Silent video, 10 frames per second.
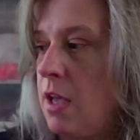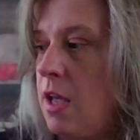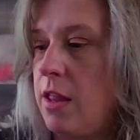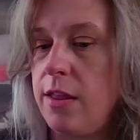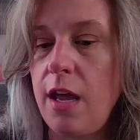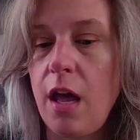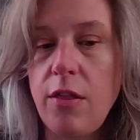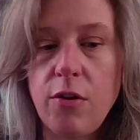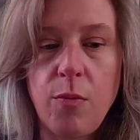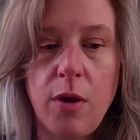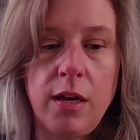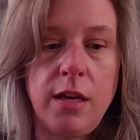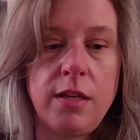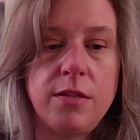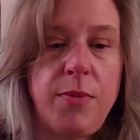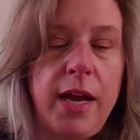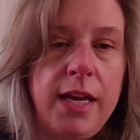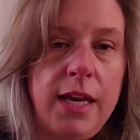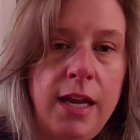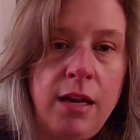The other one is by
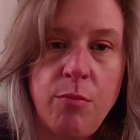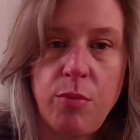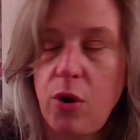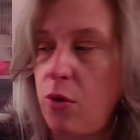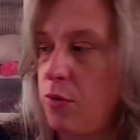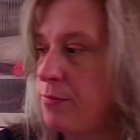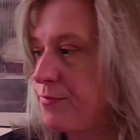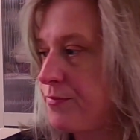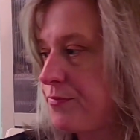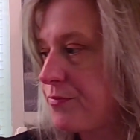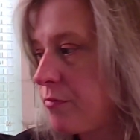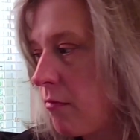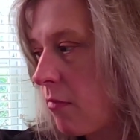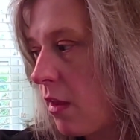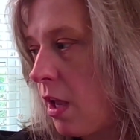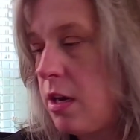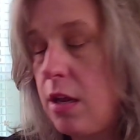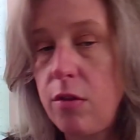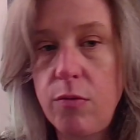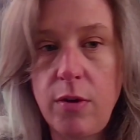Knit and Bro,
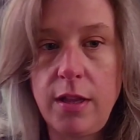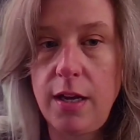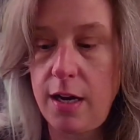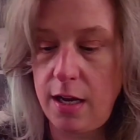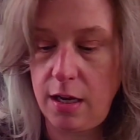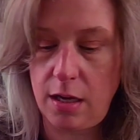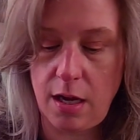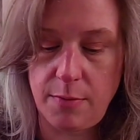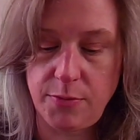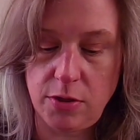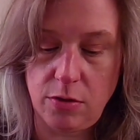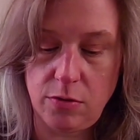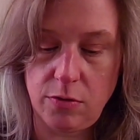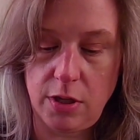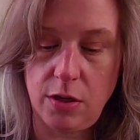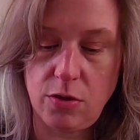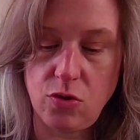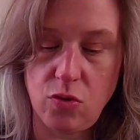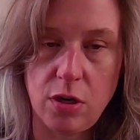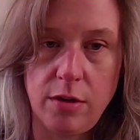another one that I absolutely
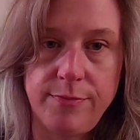adore.